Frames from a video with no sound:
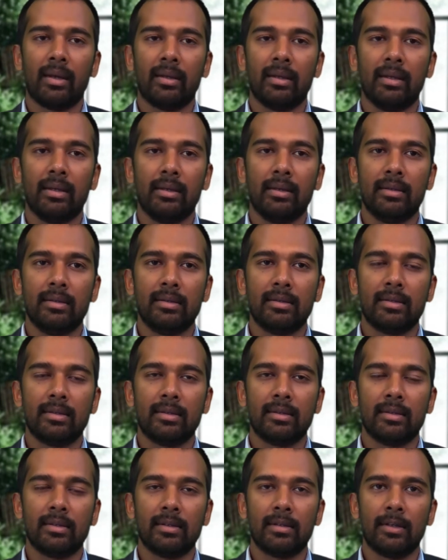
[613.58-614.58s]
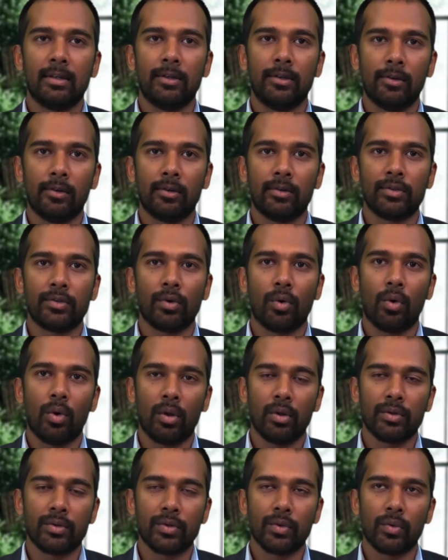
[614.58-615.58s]
these yogs
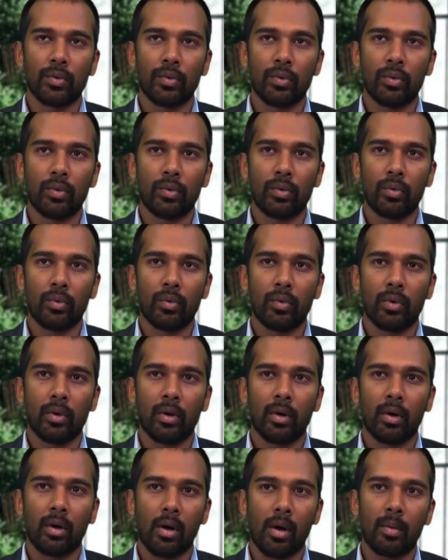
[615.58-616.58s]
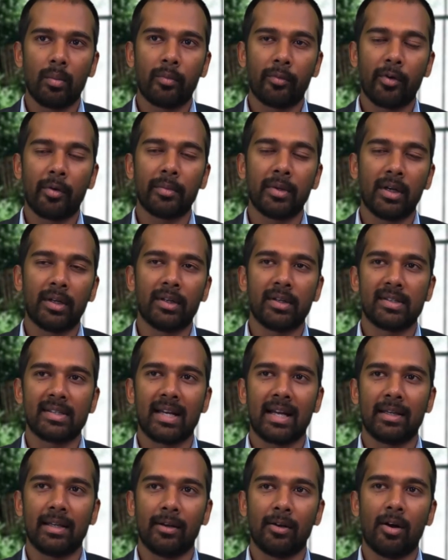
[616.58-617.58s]
also come from the
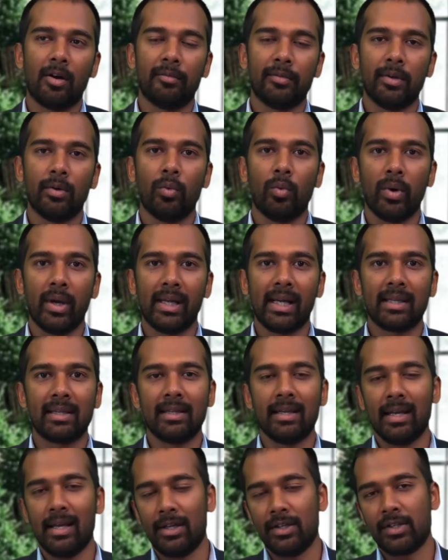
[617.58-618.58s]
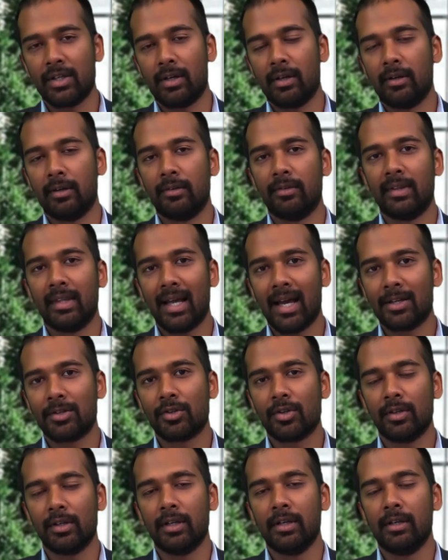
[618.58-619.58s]
understanding of the way that nature
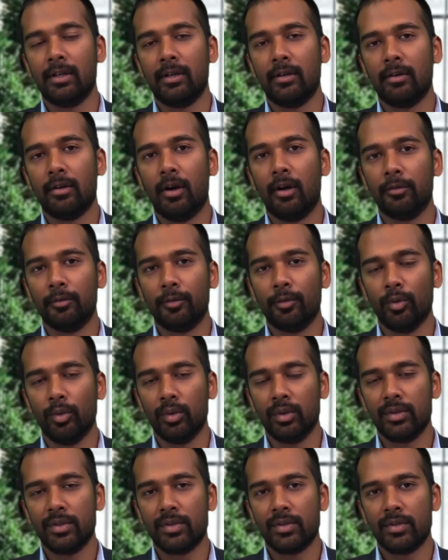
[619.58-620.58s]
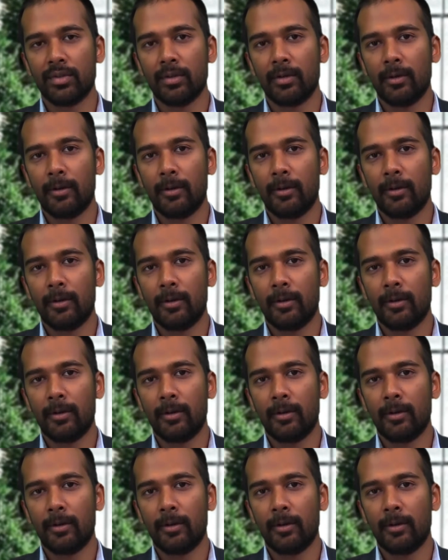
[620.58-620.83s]
naturally unfolds.